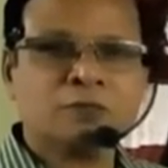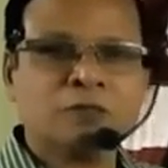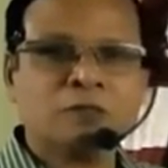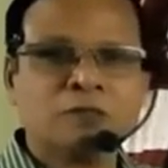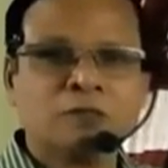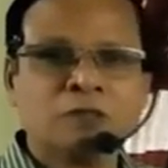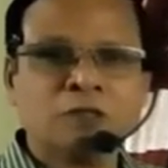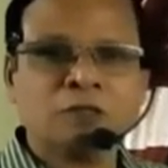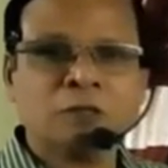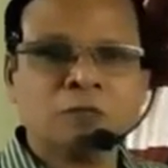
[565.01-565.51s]

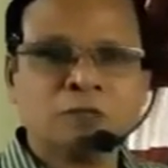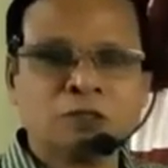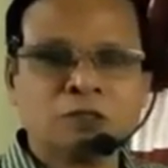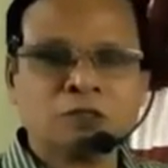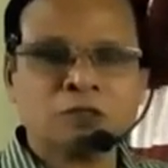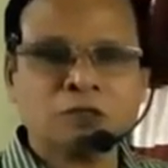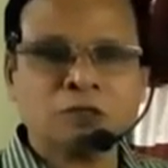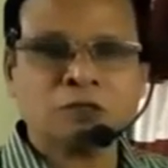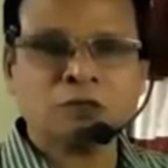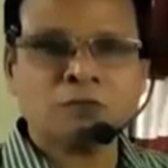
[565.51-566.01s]
endoderm, and
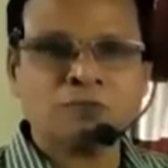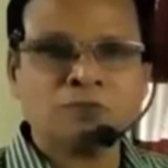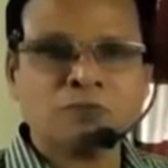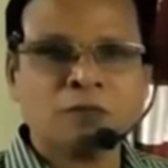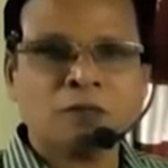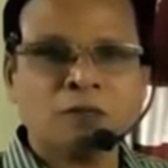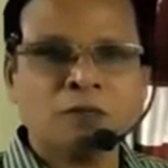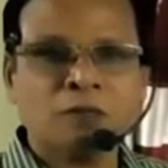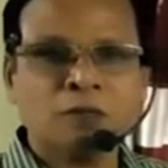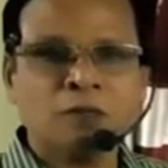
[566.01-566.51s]
mesoderm
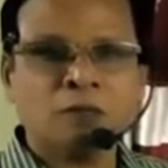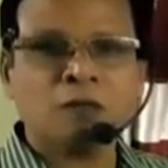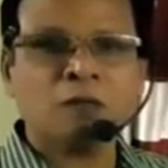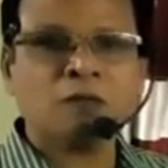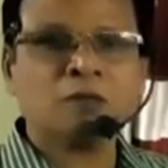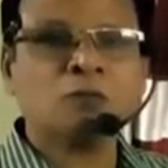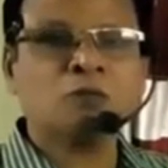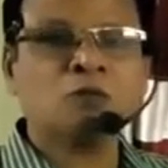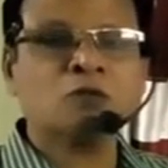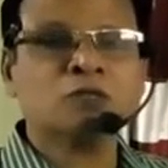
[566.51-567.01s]

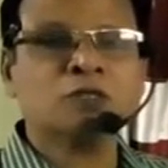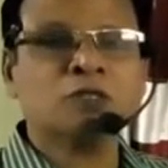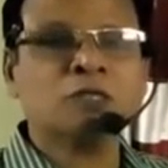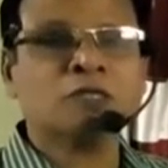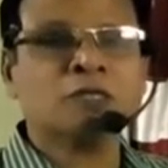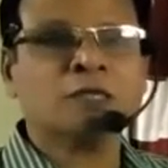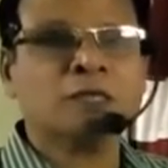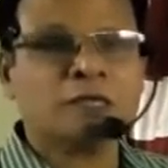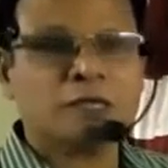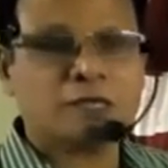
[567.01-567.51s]
are mostly
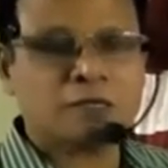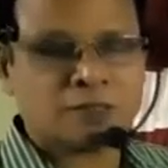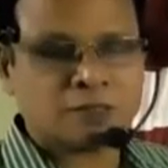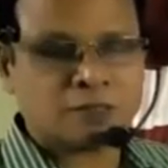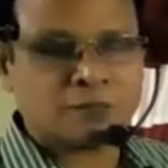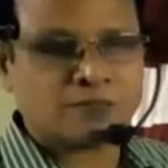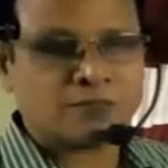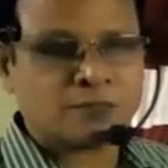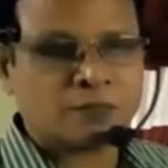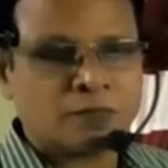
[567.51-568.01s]

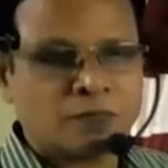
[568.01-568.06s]
related.